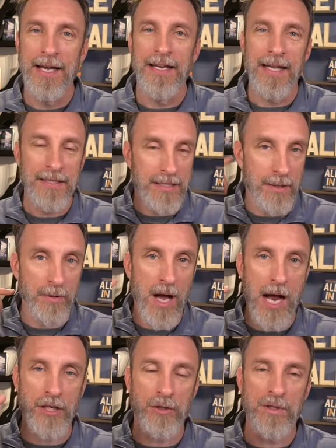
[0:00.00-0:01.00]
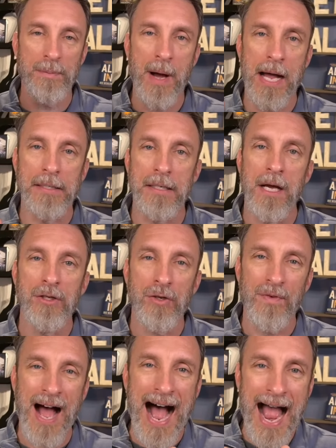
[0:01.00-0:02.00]
It's a subconscious response. So
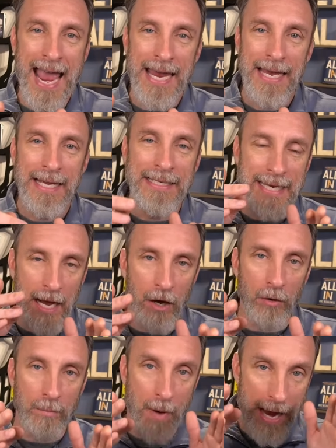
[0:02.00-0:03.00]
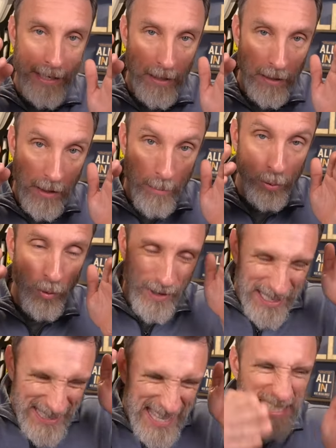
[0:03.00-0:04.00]
if I tell my
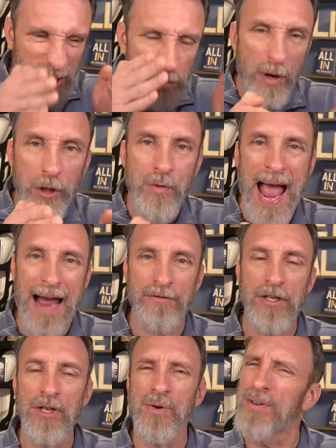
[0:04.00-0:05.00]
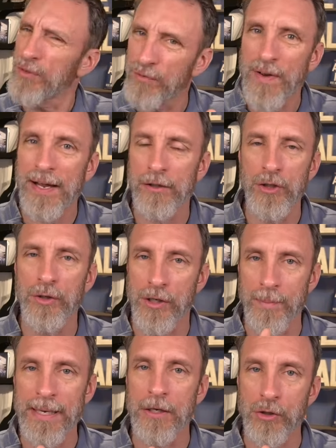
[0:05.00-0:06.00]
employee, this is what you have to do, and if you fail to do, you're
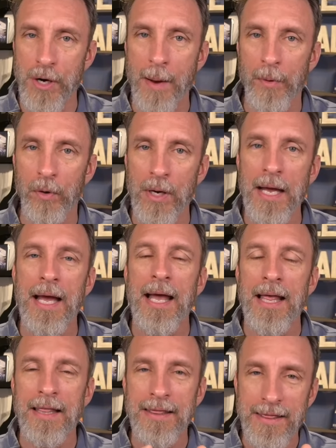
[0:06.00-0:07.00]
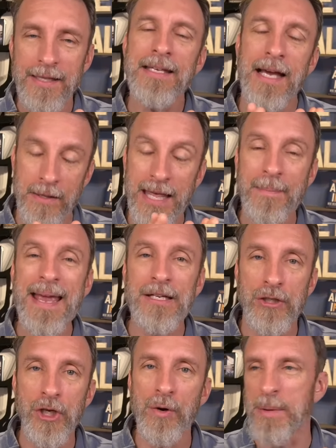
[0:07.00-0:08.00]
going to be in trouble. Yeah, they may
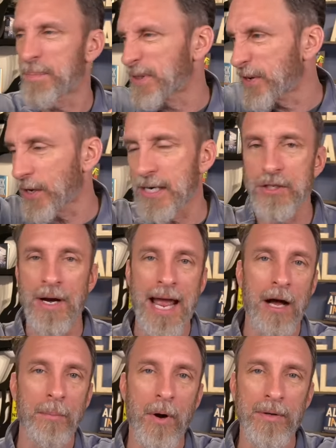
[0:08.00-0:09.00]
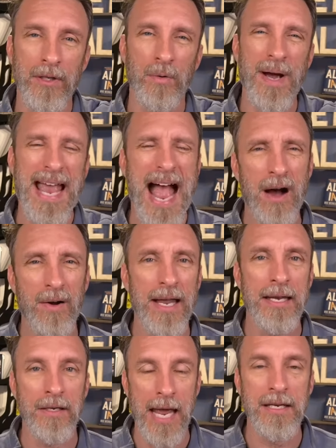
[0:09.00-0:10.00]
do it, but they're going to start elbowing their way out
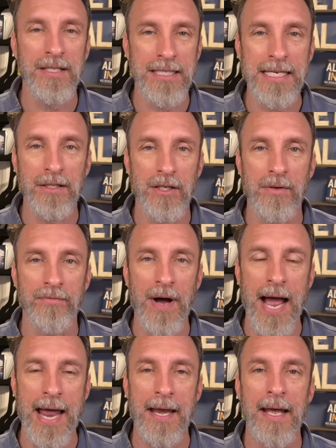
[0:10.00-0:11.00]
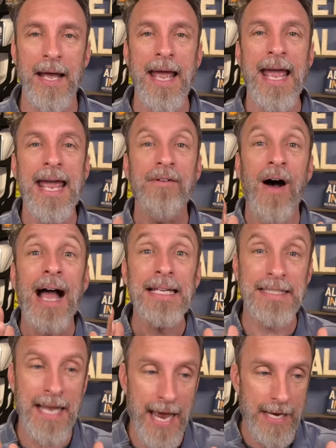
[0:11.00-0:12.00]
and, and seek to defy it. If I
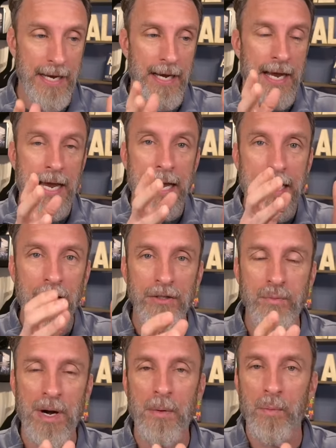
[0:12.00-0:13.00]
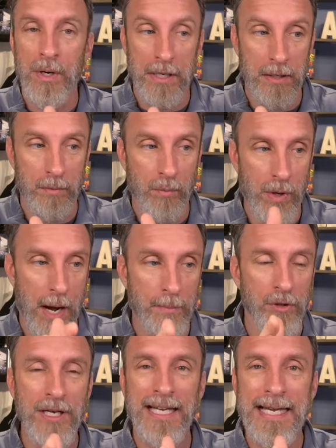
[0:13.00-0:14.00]
say, here's what we're where I'm
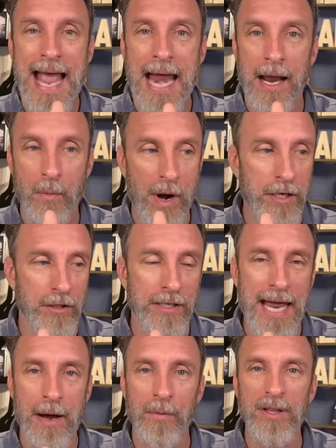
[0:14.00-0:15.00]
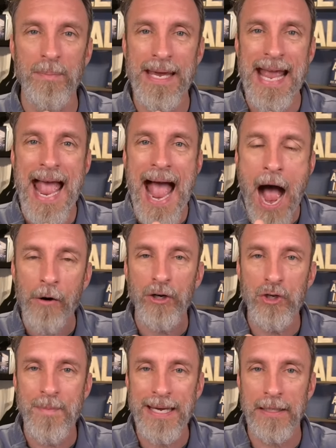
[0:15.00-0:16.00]
looking at, and I want you to look at it with me. How can
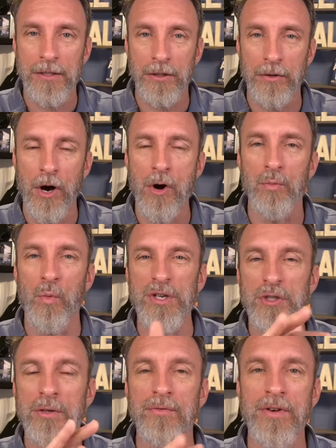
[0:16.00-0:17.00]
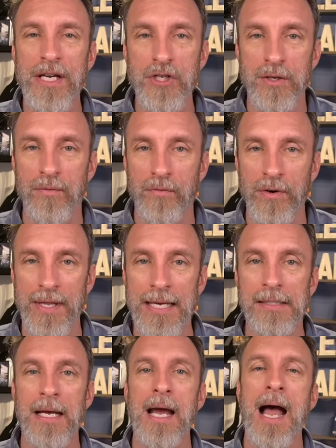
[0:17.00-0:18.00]
you make this your own? What's your vision for
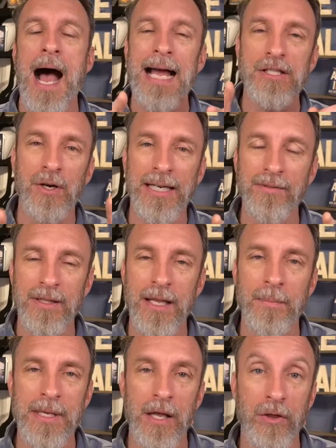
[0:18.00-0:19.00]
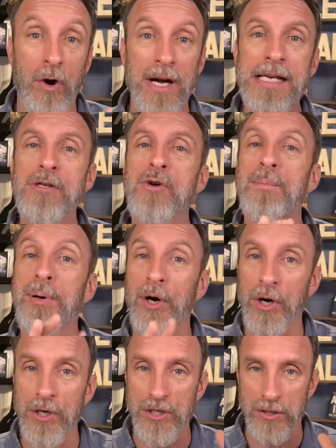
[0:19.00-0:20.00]
this? I start giving them the authority to
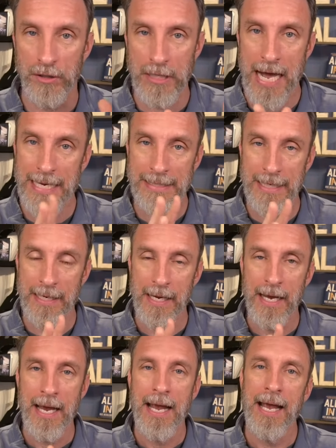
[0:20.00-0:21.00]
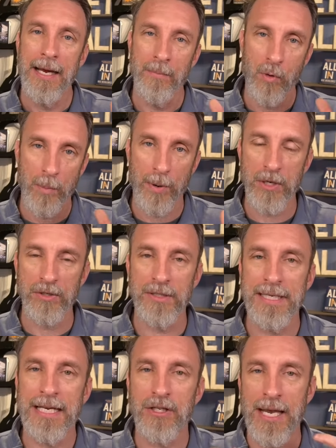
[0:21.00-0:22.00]
personalize it. More
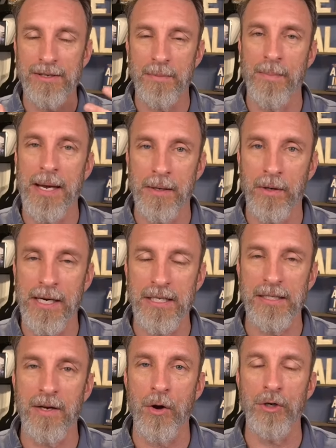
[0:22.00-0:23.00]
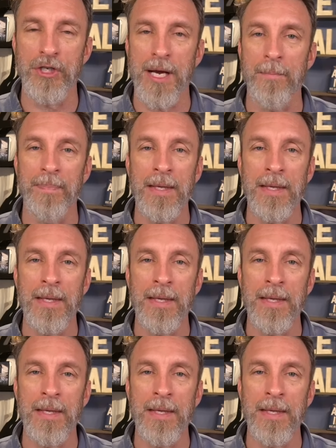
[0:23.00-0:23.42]
personalization has a greater sense of ownership.